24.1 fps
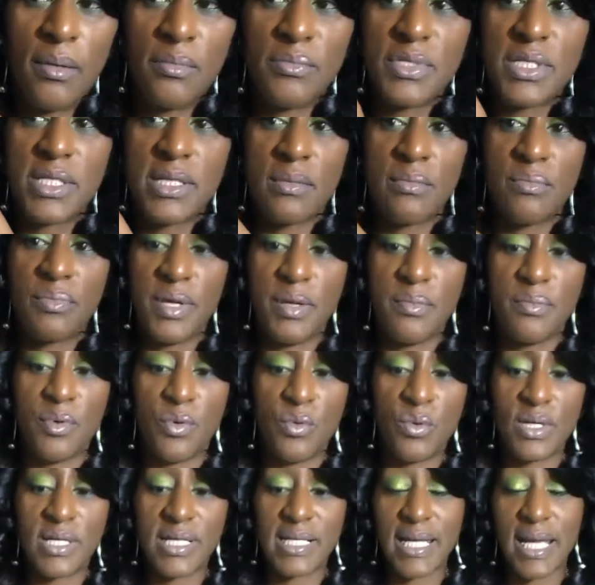Some people
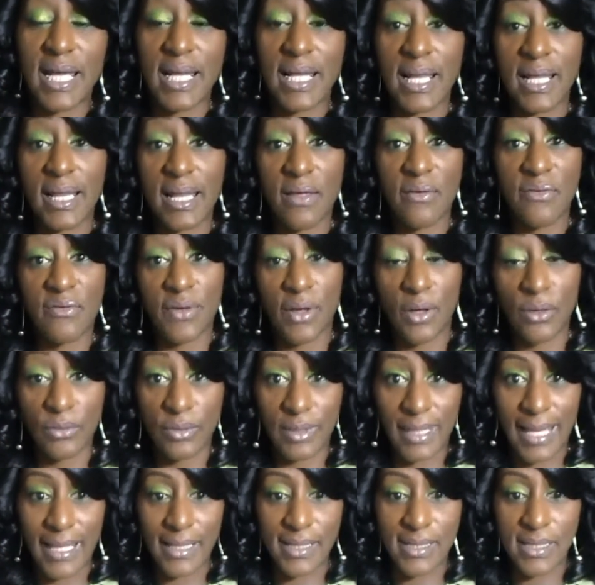were saying that they felt
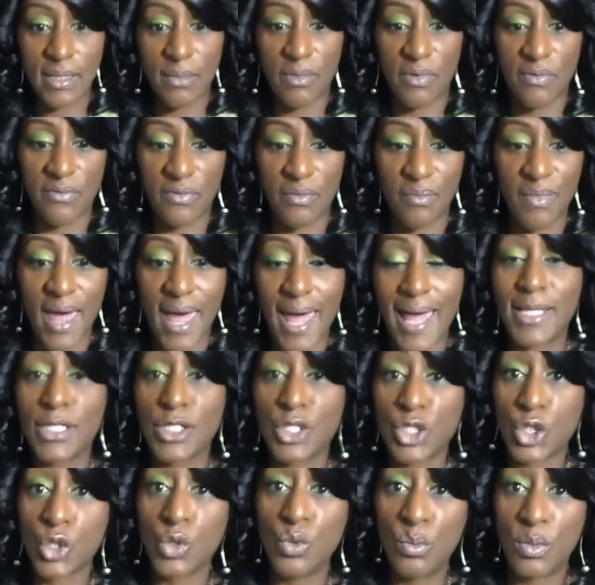that some of them
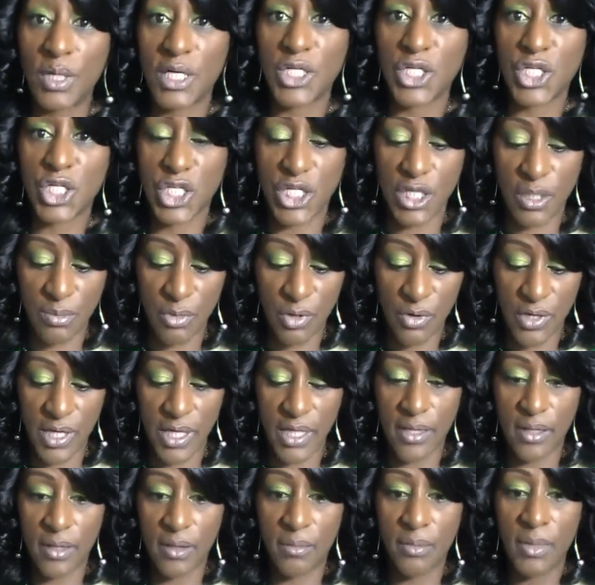had too much shimmer
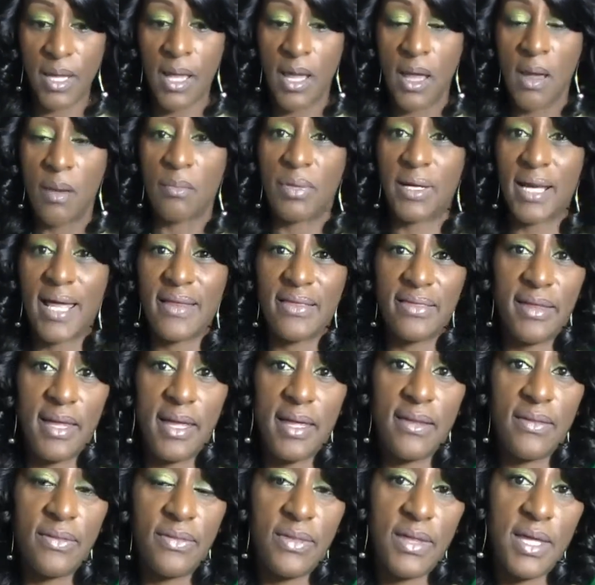in them, but I
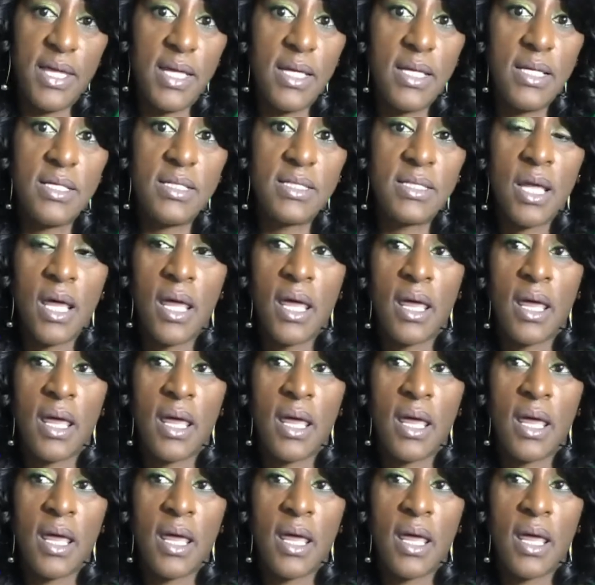think these